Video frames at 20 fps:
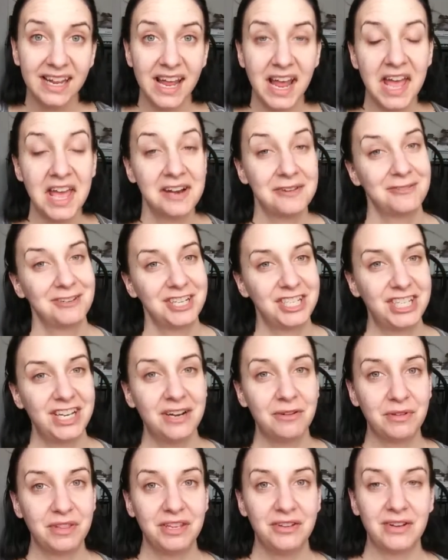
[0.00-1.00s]
And I want to share
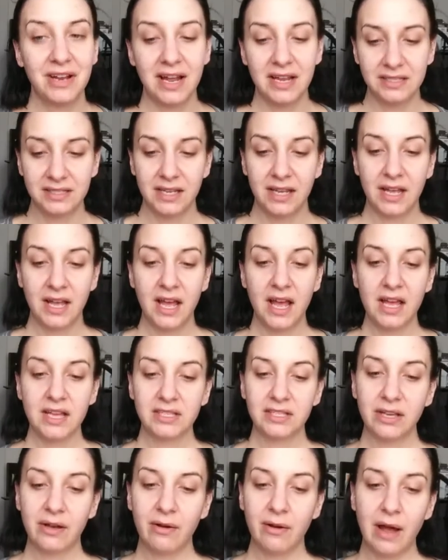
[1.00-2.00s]
with you guys.
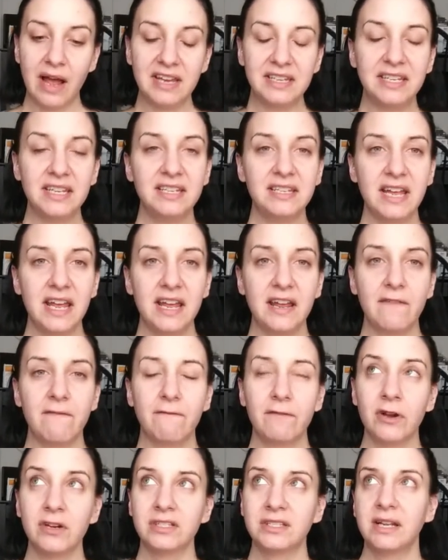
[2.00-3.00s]
So I did
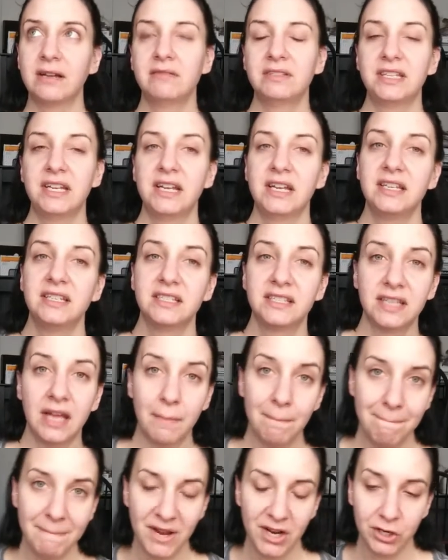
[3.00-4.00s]
first I was taking
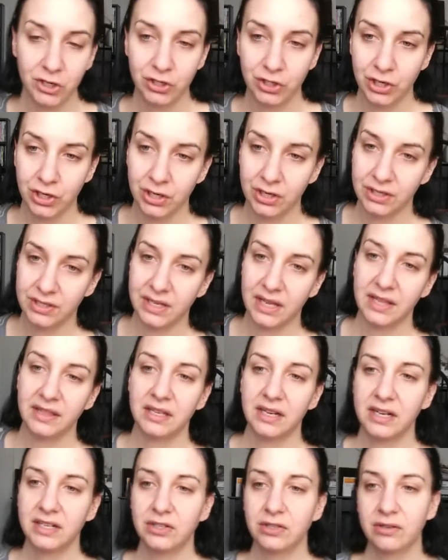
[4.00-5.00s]
some pictures, and
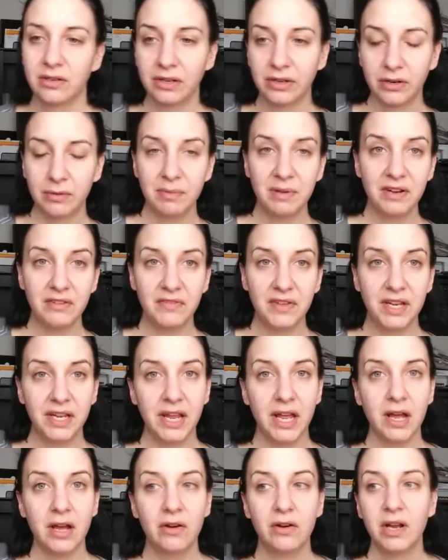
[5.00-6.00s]
then I took a little bit of
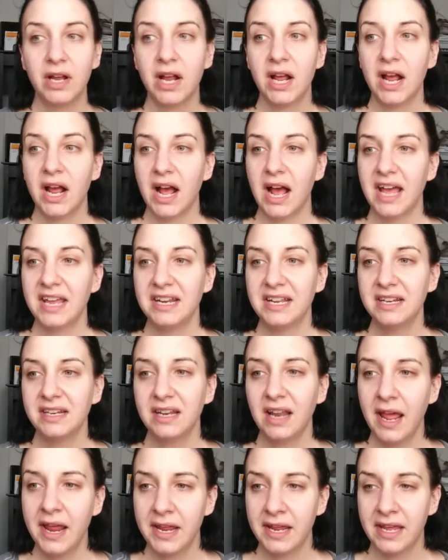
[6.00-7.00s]
video. I didn't
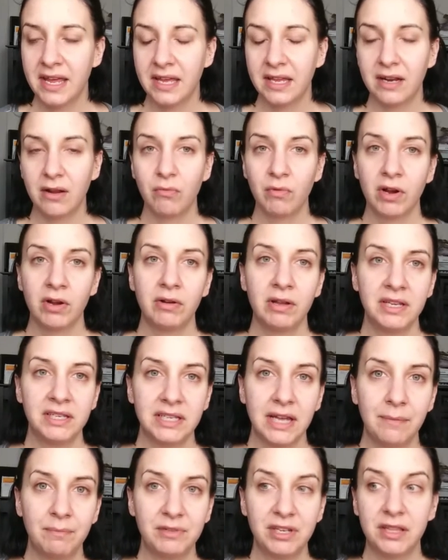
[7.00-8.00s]
like get real in
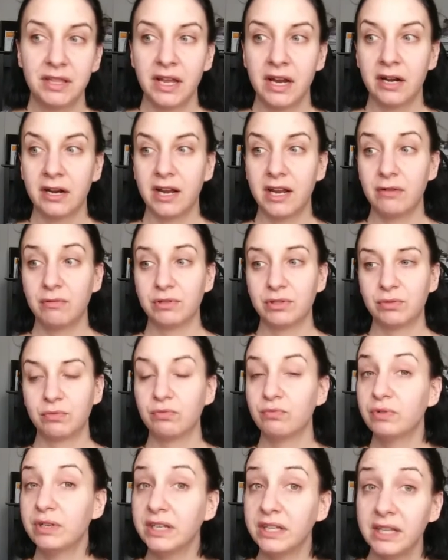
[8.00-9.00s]
depth in there. It was
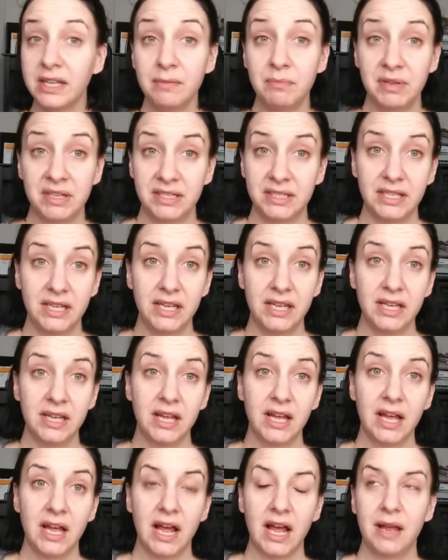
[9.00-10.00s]
really busy.
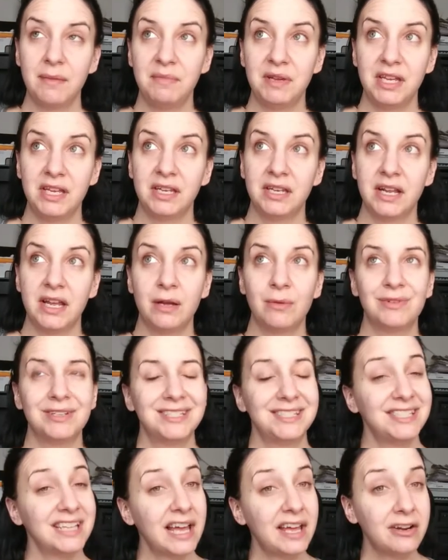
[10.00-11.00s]
I mean, it was
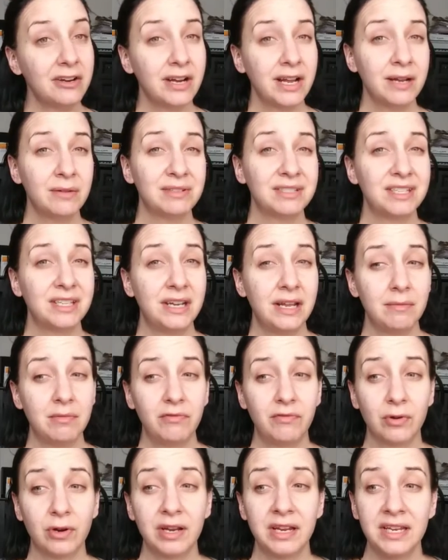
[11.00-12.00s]
Saturday, it was the day
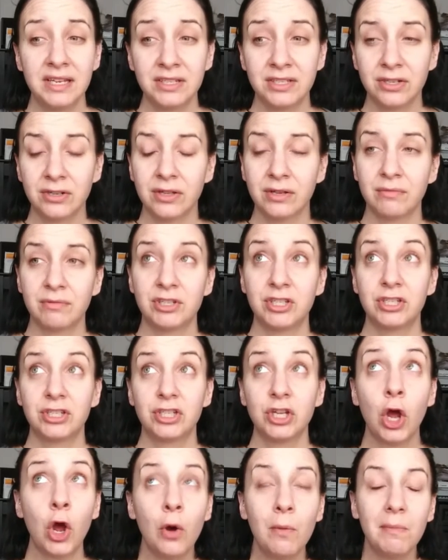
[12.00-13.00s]
before Easter. There were
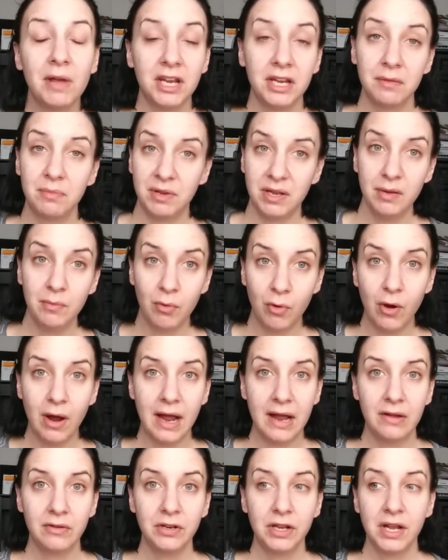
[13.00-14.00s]
so many people
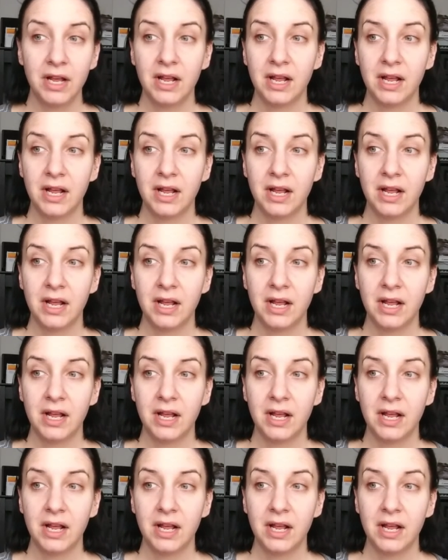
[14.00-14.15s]
out.